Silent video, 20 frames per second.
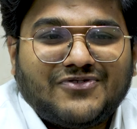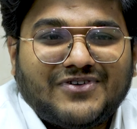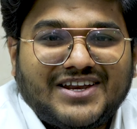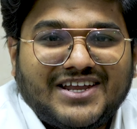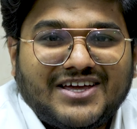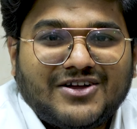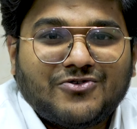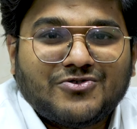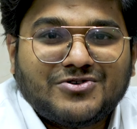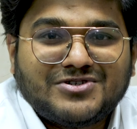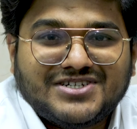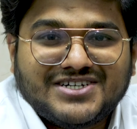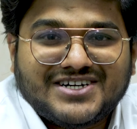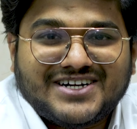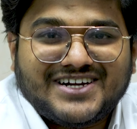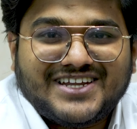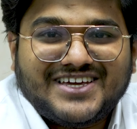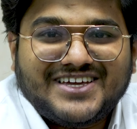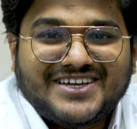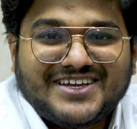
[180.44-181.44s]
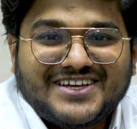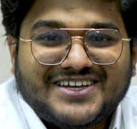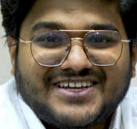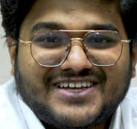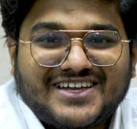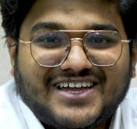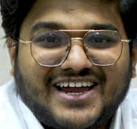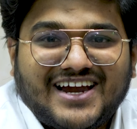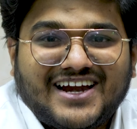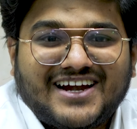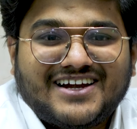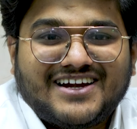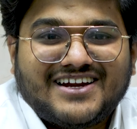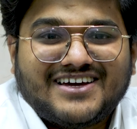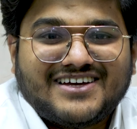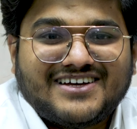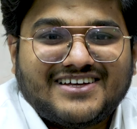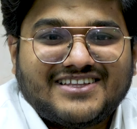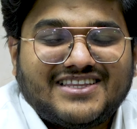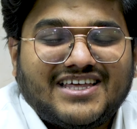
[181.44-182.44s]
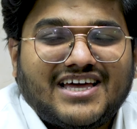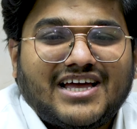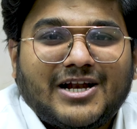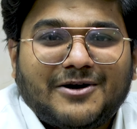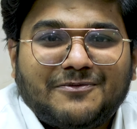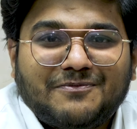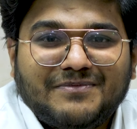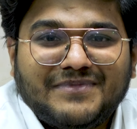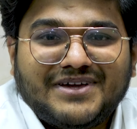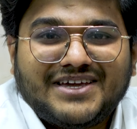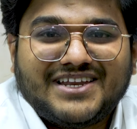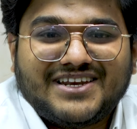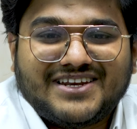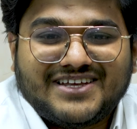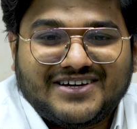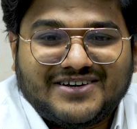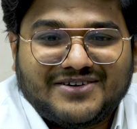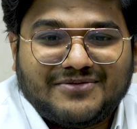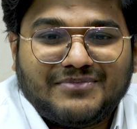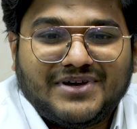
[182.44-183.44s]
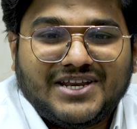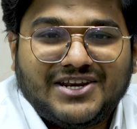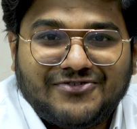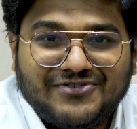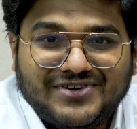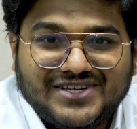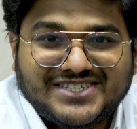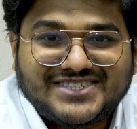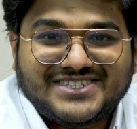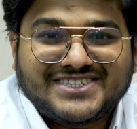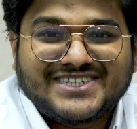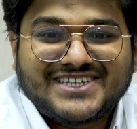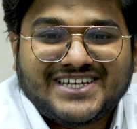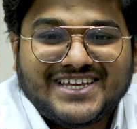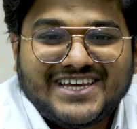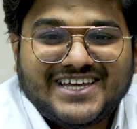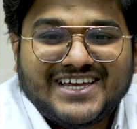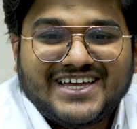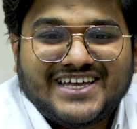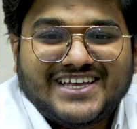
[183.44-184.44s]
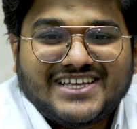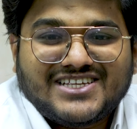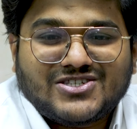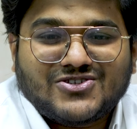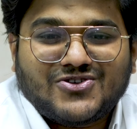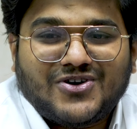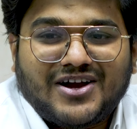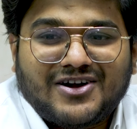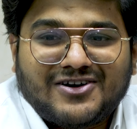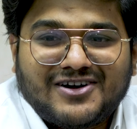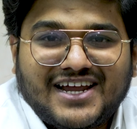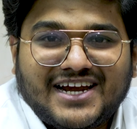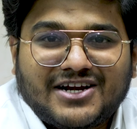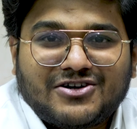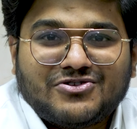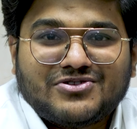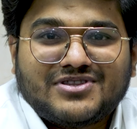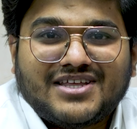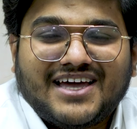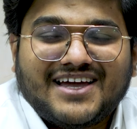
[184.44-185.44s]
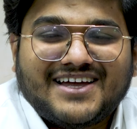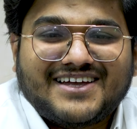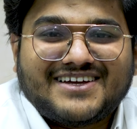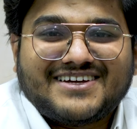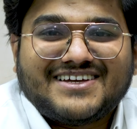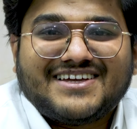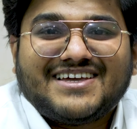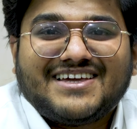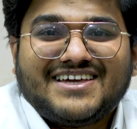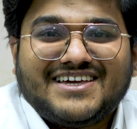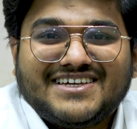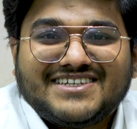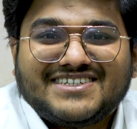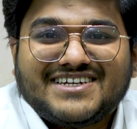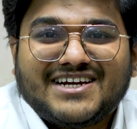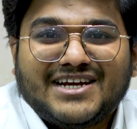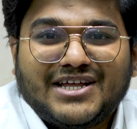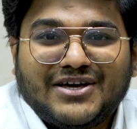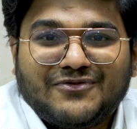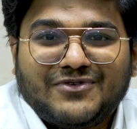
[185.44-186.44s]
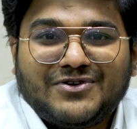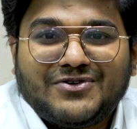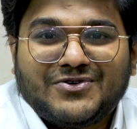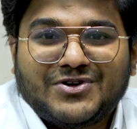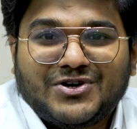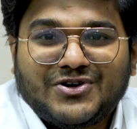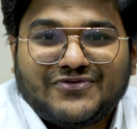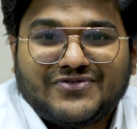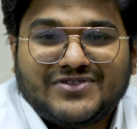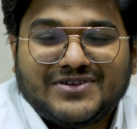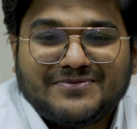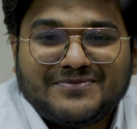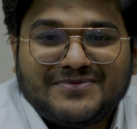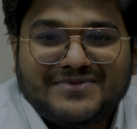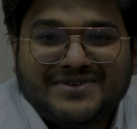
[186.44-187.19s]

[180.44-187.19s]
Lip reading: very good journey, and they helped me in many ways. So I would like to thank each and every one of them.